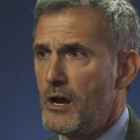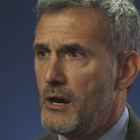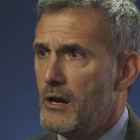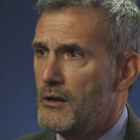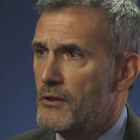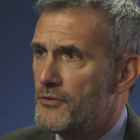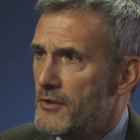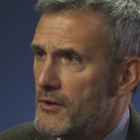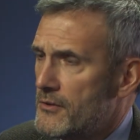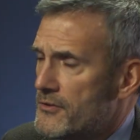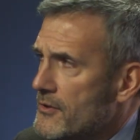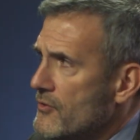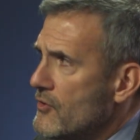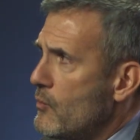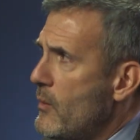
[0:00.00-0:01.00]
uh, the,
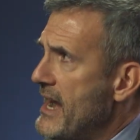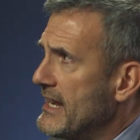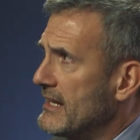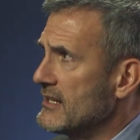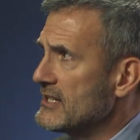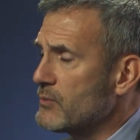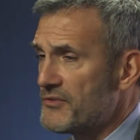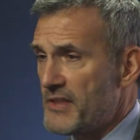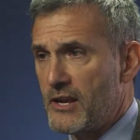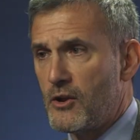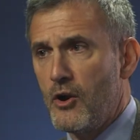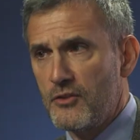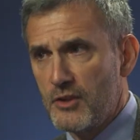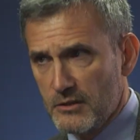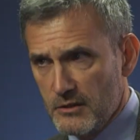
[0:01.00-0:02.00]
the, the waiting list, what they
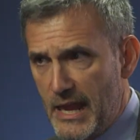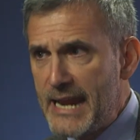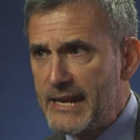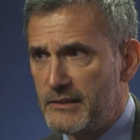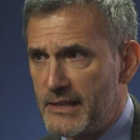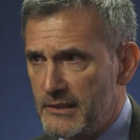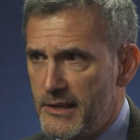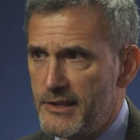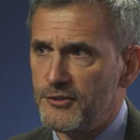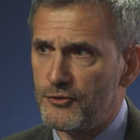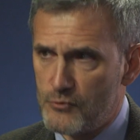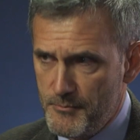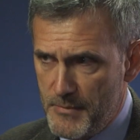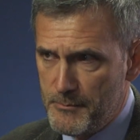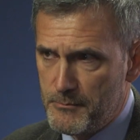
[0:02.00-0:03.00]
call the likely
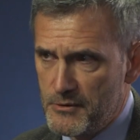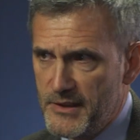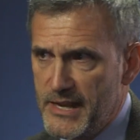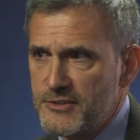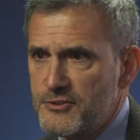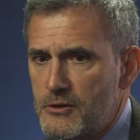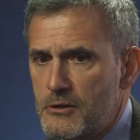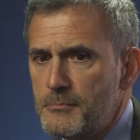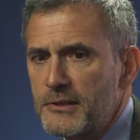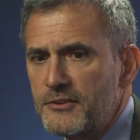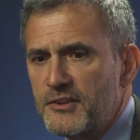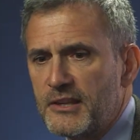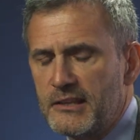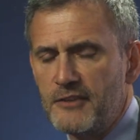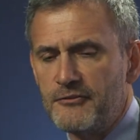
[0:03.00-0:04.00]
list, remember that term; it's
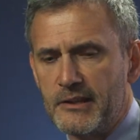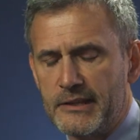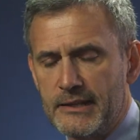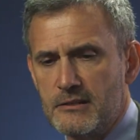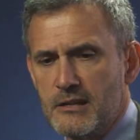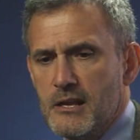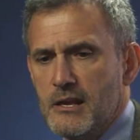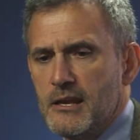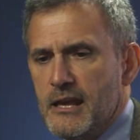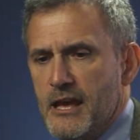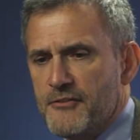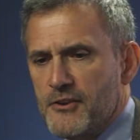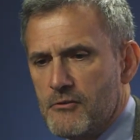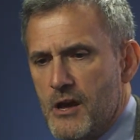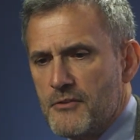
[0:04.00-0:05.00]
significant.
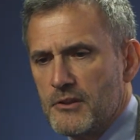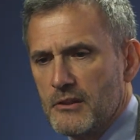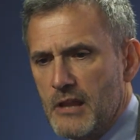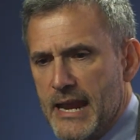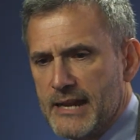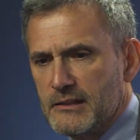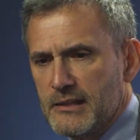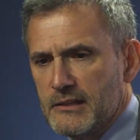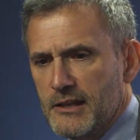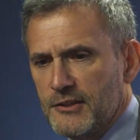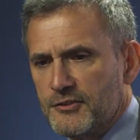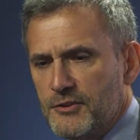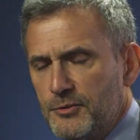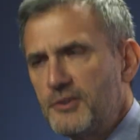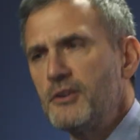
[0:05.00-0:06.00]
If you're on the likely
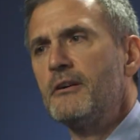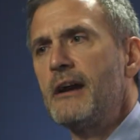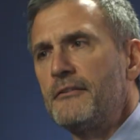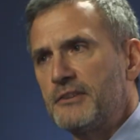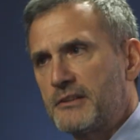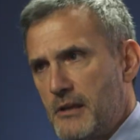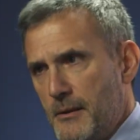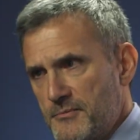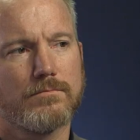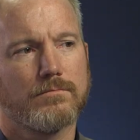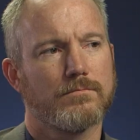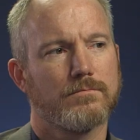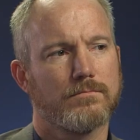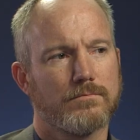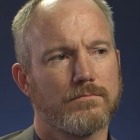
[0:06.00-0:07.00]
list, you still have to come to the
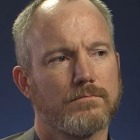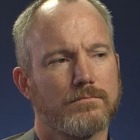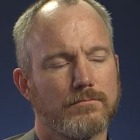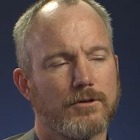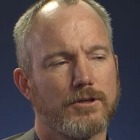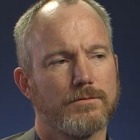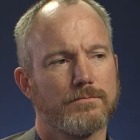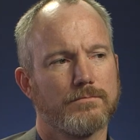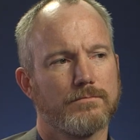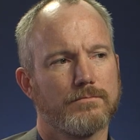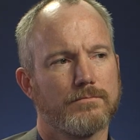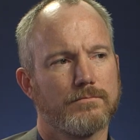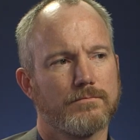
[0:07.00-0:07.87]
meeting. Uh,